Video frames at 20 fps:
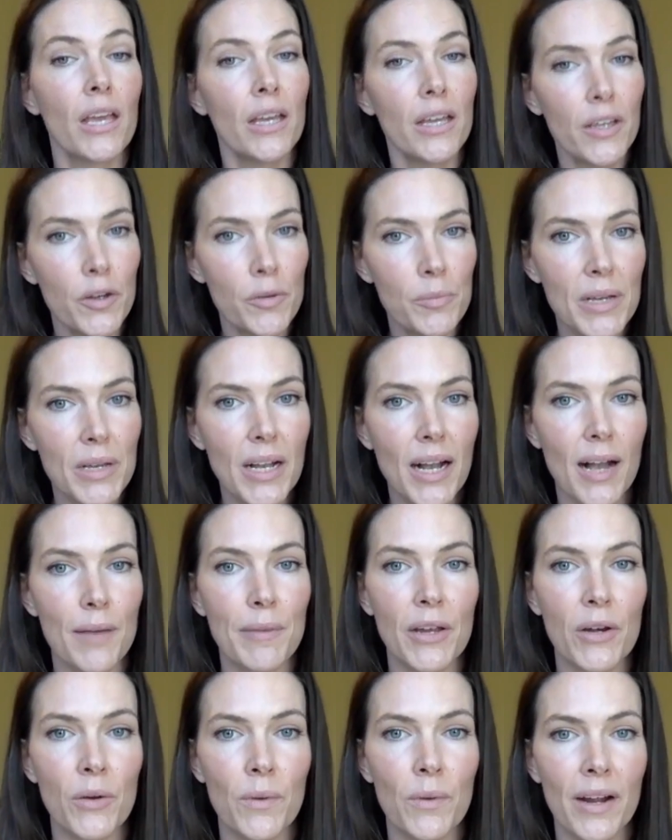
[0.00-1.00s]
You're
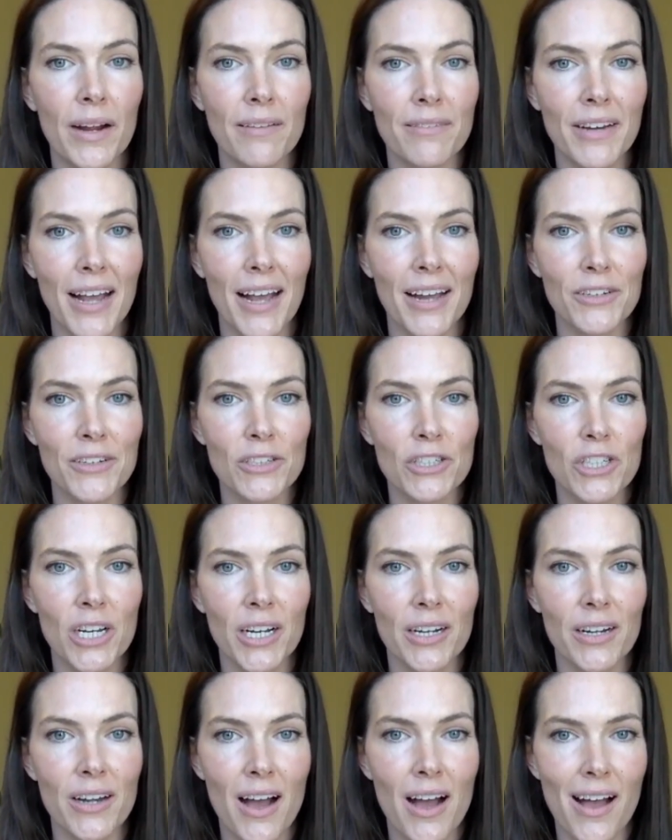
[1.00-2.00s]
becoming aware of an energetic
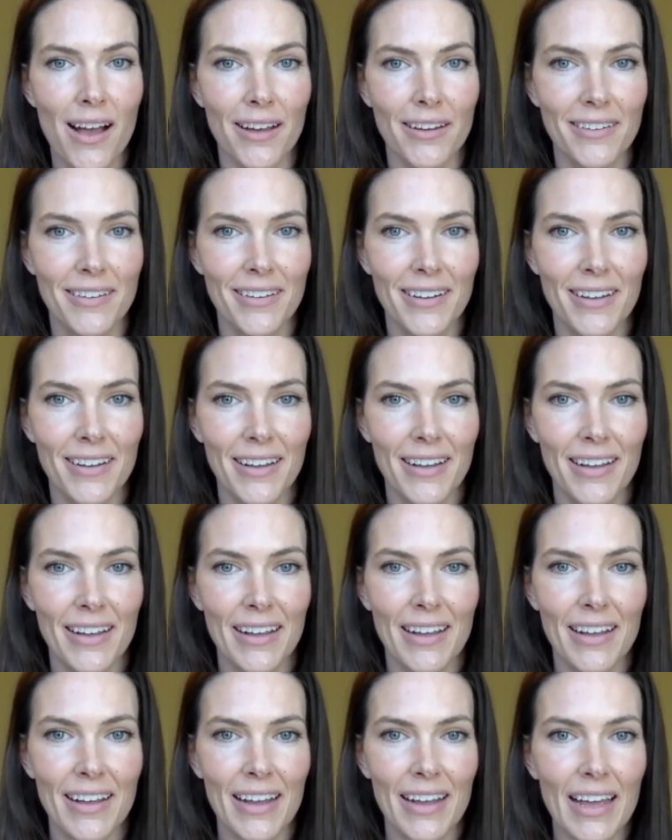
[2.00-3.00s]
knot.
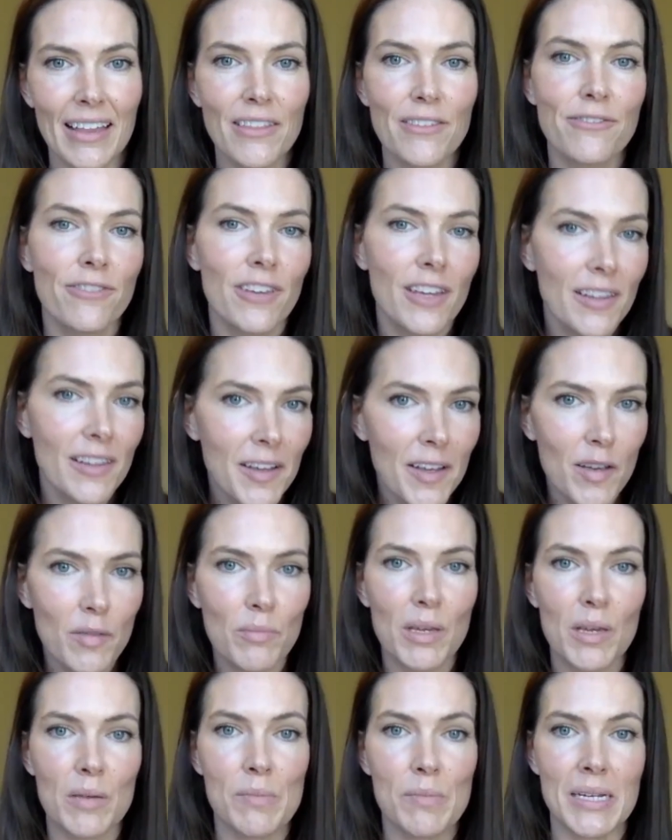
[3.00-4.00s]
And the feeling can
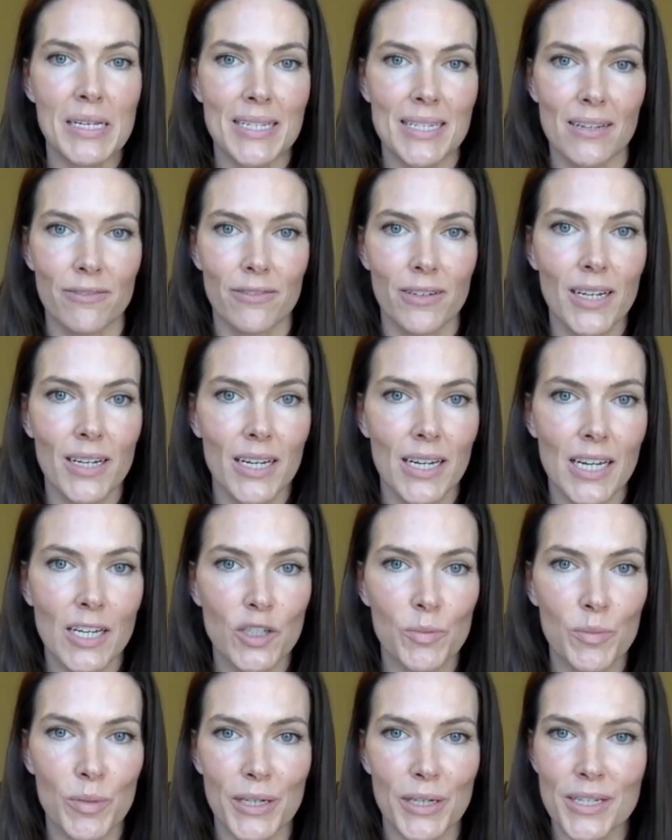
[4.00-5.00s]
be a bit different in
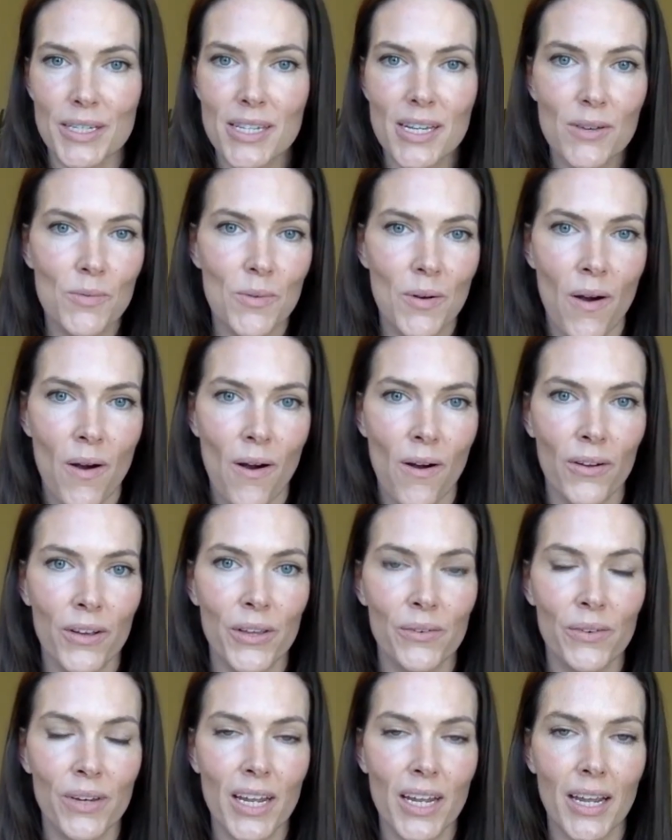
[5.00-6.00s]
each person. We're all
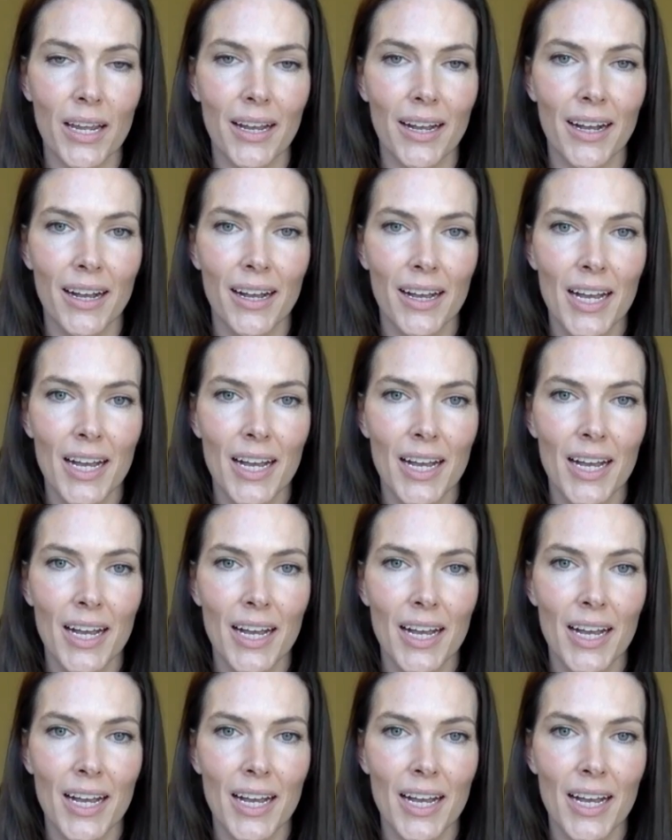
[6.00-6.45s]
unique.